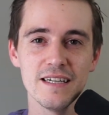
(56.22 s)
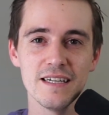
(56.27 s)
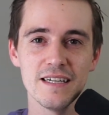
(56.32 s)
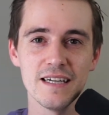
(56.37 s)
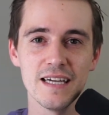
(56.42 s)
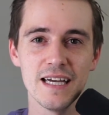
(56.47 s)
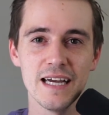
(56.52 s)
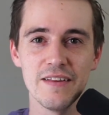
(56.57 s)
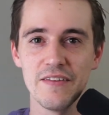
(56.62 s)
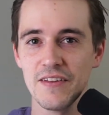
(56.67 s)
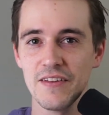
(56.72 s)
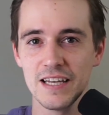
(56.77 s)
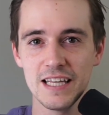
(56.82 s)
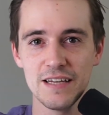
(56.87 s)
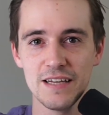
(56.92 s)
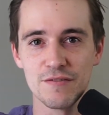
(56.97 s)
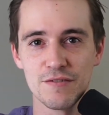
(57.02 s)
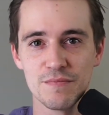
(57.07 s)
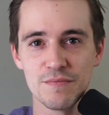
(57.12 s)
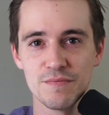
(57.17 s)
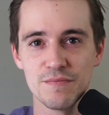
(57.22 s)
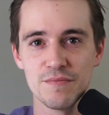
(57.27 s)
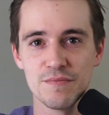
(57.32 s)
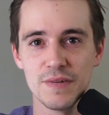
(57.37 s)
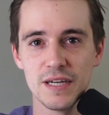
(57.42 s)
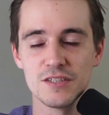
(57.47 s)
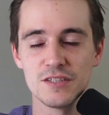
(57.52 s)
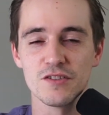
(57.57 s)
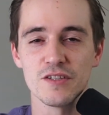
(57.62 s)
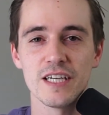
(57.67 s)
and then they leave.
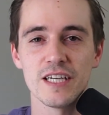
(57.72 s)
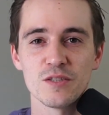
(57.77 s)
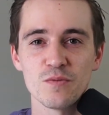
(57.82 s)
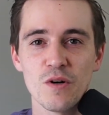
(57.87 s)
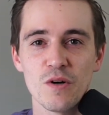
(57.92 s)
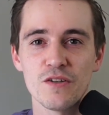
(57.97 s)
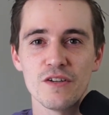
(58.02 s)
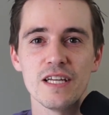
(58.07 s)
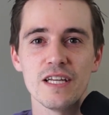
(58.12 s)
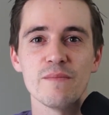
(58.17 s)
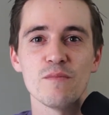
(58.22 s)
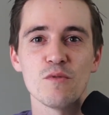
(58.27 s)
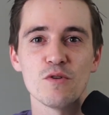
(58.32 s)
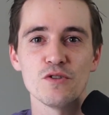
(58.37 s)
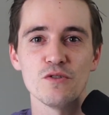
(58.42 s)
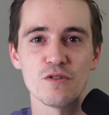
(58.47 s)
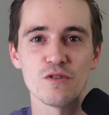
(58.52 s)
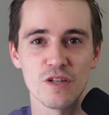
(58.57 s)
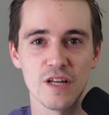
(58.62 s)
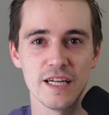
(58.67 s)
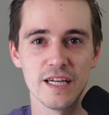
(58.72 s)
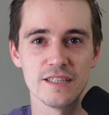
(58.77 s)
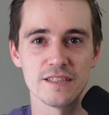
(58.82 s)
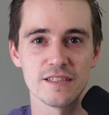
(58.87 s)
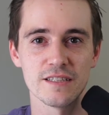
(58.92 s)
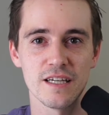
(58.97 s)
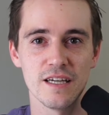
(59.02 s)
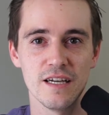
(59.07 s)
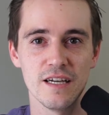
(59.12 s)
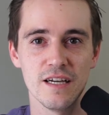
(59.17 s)
And so guess what? You need more new
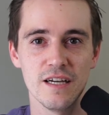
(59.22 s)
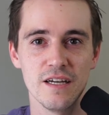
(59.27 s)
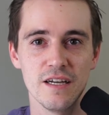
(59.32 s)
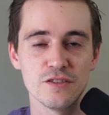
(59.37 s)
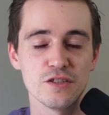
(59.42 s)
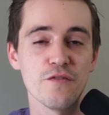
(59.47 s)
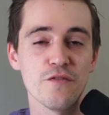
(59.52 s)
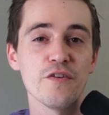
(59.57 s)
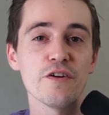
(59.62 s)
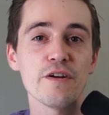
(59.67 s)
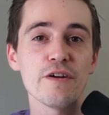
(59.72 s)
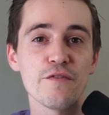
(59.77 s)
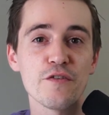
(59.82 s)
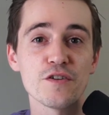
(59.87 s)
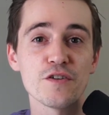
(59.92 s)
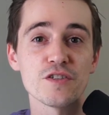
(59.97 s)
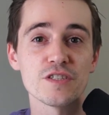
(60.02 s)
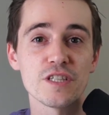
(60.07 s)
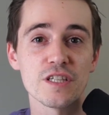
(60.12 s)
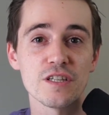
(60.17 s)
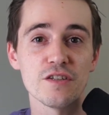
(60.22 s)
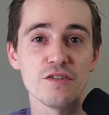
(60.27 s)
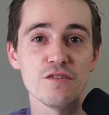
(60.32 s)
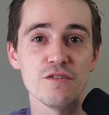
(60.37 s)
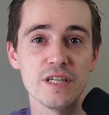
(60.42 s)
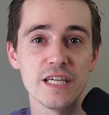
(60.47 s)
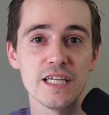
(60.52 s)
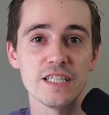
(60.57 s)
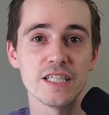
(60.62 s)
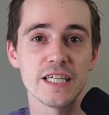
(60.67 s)
clients. So the very first thing that you
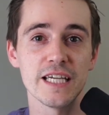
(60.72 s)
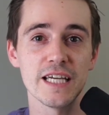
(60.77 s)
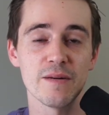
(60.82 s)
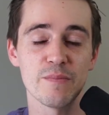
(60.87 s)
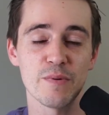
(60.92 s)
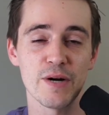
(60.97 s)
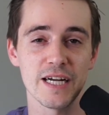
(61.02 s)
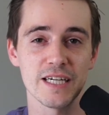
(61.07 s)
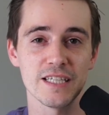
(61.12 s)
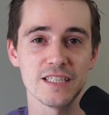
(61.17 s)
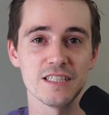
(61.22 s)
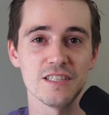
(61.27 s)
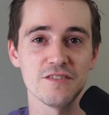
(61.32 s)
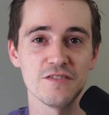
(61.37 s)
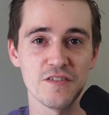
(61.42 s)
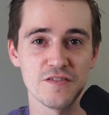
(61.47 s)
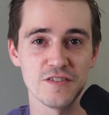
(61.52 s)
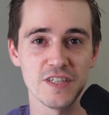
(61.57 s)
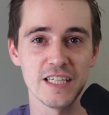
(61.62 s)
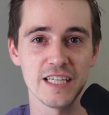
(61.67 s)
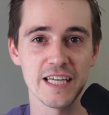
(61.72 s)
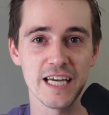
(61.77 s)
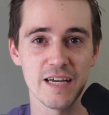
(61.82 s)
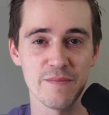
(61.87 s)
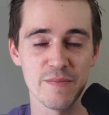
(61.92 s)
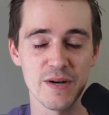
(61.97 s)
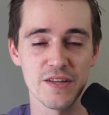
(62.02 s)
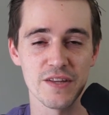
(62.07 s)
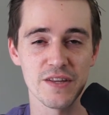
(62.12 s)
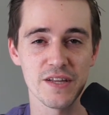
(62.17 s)
need to get a practice to 15K a
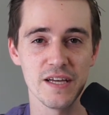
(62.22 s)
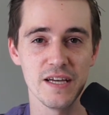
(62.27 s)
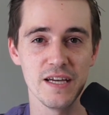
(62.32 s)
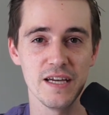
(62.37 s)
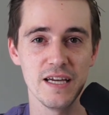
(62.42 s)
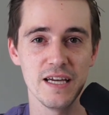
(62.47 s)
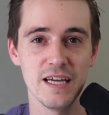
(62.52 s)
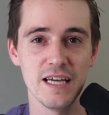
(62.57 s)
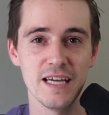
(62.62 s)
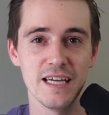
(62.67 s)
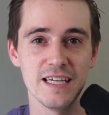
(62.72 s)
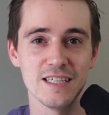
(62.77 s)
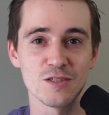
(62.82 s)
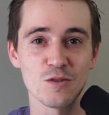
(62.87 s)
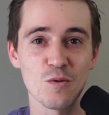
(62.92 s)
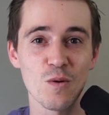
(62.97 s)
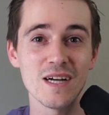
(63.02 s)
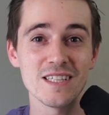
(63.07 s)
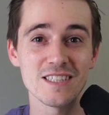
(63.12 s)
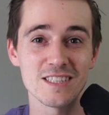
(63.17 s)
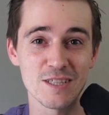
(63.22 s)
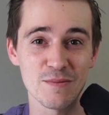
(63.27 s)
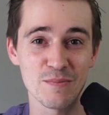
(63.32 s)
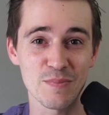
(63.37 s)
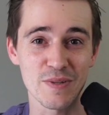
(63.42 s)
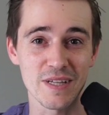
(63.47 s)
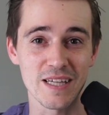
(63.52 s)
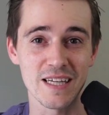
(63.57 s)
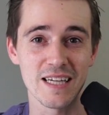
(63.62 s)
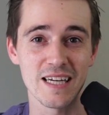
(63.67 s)
month is quite
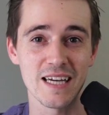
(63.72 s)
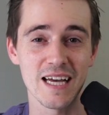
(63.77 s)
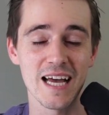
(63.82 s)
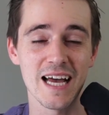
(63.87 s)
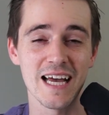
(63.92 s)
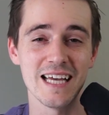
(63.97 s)
simply a